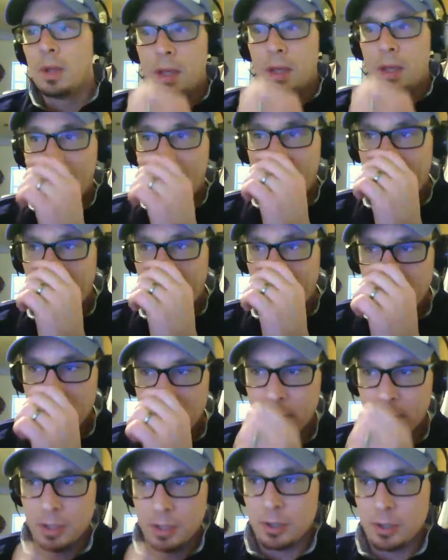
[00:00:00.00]
Yeah, I got a
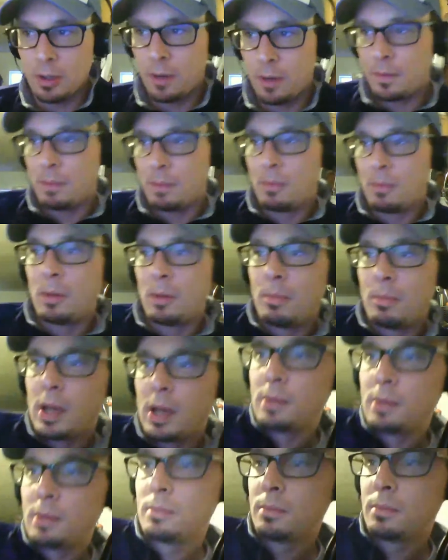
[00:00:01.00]
picture of him
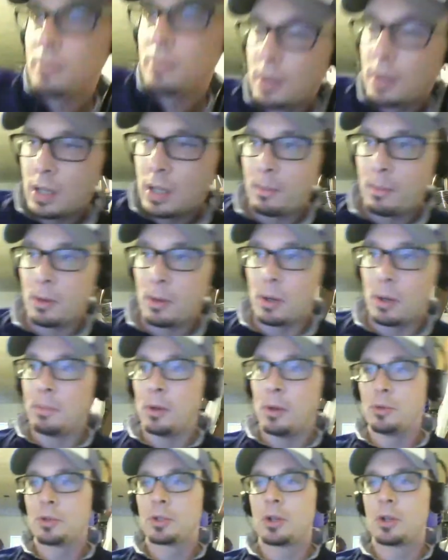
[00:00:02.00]
I bought a
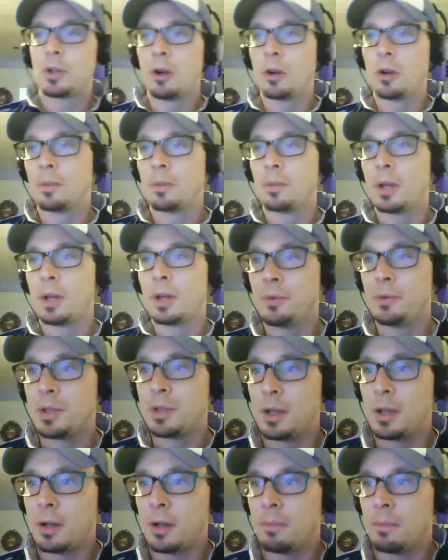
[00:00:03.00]
postcard when I was
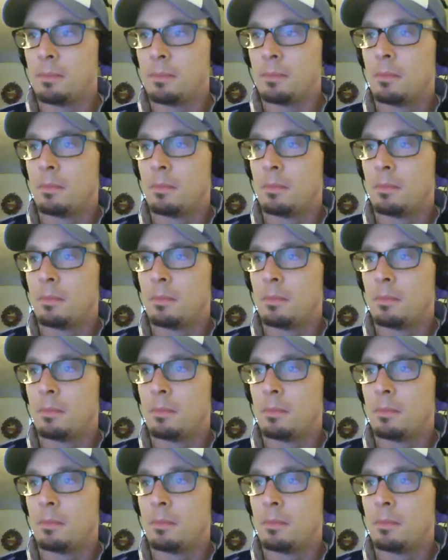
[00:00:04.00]
there.